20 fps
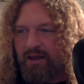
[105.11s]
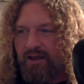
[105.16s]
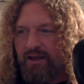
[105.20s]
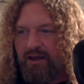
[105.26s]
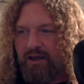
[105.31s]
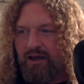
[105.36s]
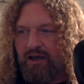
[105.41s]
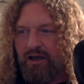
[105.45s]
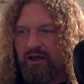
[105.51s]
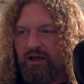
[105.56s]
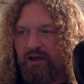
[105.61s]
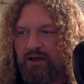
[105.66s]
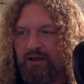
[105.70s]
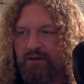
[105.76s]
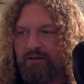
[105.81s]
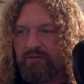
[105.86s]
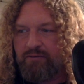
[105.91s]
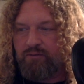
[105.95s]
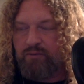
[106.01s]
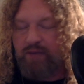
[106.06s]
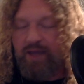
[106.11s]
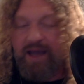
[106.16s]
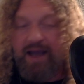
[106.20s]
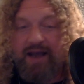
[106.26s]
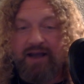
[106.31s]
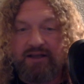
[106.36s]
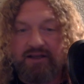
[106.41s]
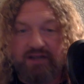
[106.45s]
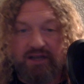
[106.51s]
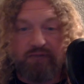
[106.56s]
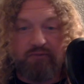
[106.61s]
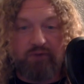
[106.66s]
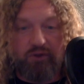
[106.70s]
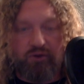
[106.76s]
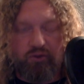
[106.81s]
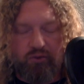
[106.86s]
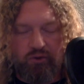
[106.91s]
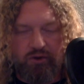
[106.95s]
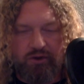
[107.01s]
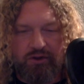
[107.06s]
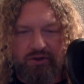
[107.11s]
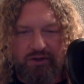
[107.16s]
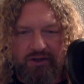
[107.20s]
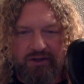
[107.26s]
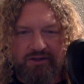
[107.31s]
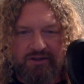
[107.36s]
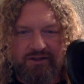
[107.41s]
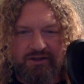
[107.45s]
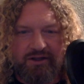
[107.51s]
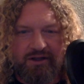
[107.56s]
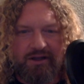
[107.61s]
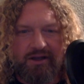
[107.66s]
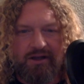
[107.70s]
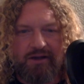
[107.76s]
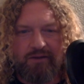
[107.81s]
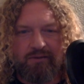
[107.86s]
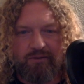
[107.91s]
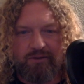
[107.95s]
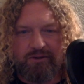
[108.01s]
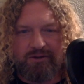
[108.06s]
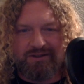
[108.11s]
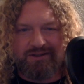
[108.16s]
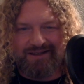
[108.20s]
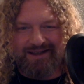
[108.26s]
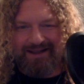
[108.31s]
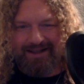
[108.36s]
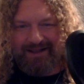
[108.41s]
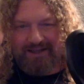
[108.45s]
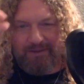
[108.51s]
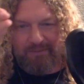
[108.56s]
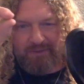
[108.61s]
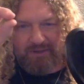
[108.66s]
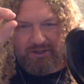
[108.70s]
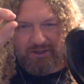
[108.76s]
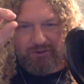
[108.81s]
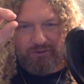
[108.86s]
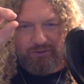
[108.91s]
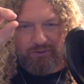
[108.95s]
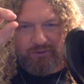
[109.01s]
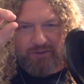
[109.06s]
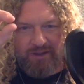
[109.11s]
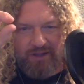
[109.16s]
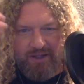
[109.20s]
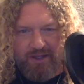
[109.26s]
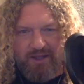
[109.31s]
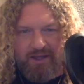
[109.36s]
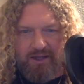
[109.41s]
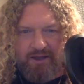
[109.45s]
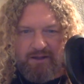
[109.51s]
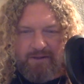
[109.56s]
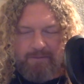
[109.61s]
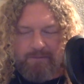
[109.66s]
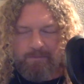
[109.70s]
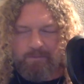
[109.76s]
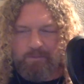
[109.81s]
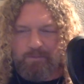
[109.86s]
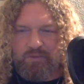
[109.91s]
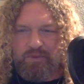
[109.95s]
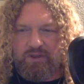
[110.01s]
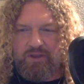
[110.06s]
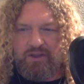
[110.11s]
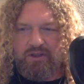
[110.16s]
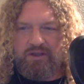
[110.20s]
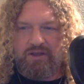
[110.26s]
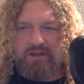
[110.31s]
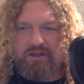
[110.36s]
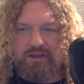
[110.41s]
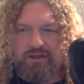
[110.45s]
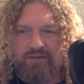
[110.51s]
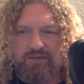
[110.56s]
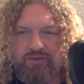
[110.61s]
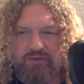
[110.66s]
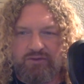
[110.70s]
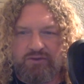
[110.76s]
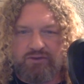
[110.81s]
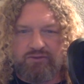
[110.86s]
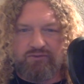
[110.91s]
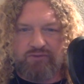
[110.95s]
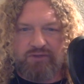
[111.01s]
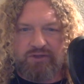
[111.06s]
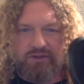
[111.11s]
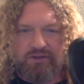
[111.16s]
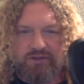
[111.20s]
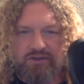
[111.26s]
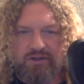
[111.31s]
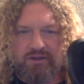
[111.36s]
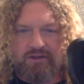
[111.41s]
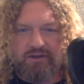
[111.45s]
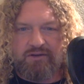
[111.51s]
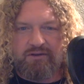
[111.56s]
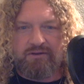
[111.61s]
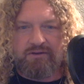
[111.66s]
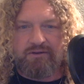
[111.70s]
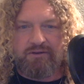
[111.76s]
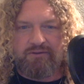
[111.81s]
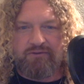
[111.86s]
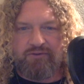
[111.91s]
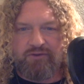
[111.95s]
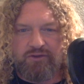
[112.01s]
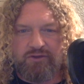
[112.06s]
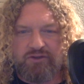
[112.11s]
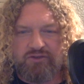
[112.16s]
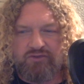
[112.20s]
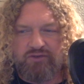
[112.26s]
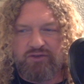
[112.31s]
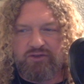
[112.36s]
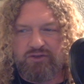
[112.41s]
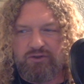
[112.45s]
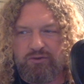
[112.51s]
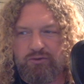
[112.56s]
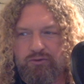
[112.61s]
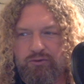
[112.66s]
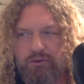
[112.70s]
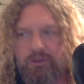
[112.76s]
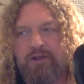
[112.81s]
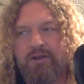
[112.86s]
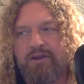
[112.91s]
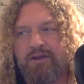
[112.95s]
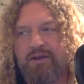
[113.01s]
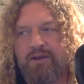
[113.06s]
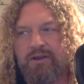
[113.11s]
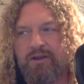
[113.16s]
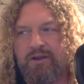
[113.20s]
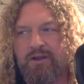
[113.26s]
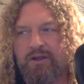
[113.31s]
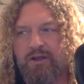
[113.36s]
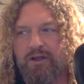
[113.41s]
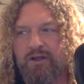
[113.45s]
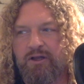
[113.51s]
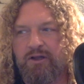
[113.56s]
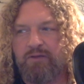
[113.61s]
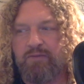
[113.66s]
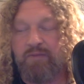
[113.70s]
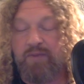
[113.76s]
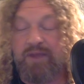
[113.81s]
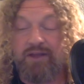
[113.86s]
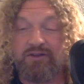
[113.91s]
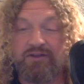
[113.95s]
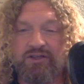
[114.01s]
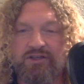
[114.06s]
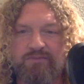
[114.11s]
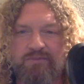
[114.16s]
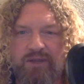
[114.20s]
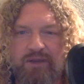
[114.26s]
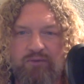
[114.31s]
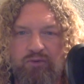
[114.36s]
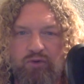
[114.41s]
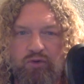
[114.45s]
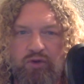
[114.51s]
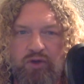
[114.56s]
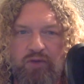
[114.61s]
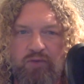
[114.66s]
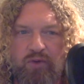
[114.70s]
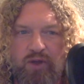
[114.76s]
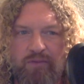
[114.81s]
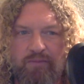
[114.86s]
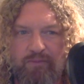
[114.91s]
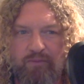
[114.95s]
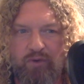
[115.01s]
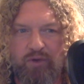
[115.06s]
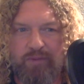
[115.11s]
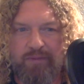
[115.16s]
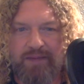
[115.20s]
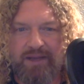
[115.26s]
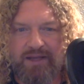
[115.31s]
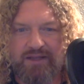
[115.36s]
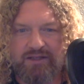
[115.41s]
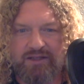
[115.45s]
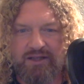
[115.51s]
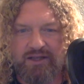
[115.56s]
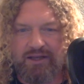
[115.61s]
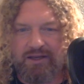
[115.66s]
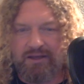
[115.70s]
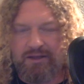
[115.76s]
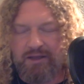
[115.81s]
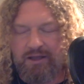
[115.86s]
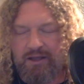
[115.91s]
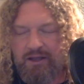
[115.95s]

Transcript: Uh, as I'm recording this, we're slightly below the uh, level to reach the first stretch goal. Um, I anticipate we'll get well, well past that